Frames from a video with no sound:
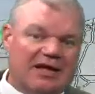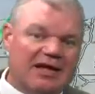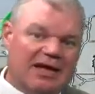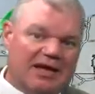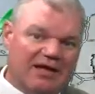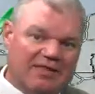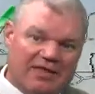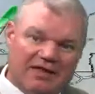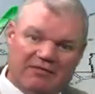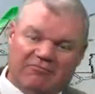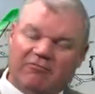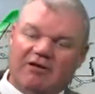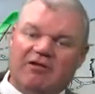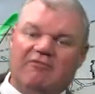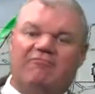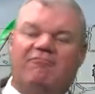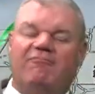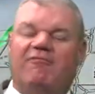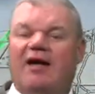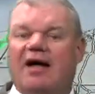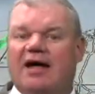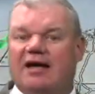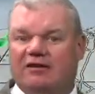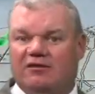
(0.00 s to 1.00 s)
and then we
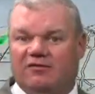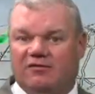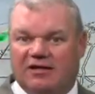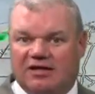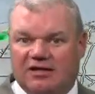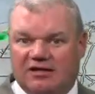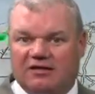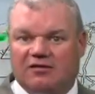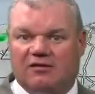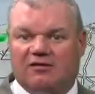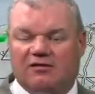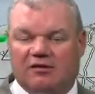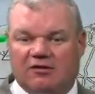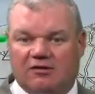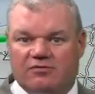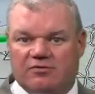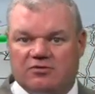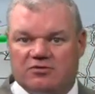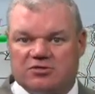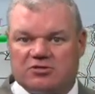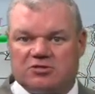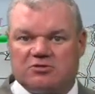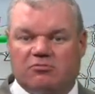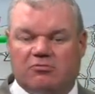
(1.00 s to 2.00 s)
finally can clear
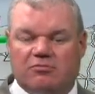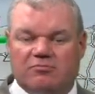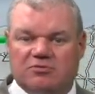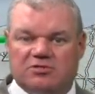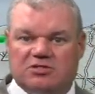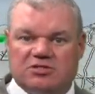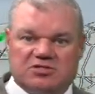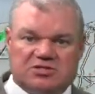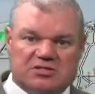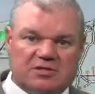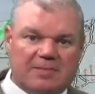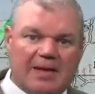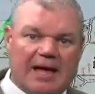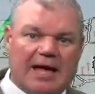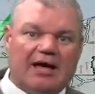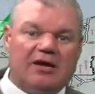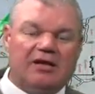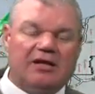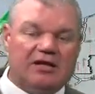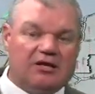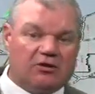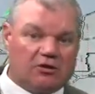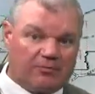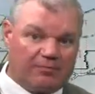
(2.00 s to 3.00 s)
this storm system out
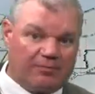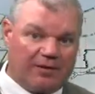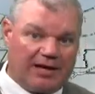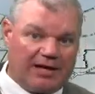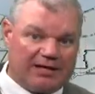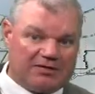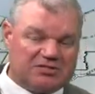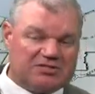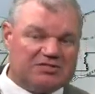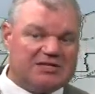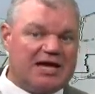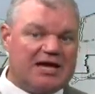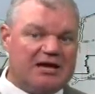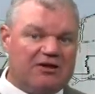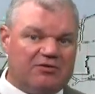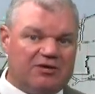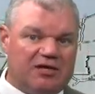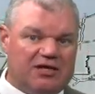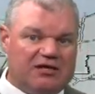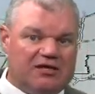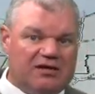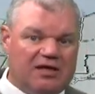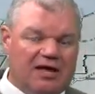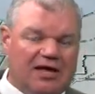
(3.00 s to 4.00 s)
of here by
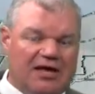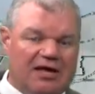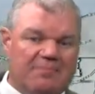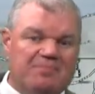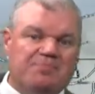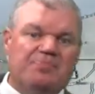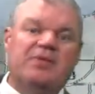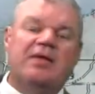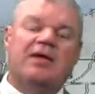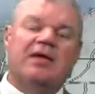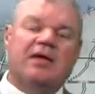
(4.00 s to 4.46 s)
Saturday night,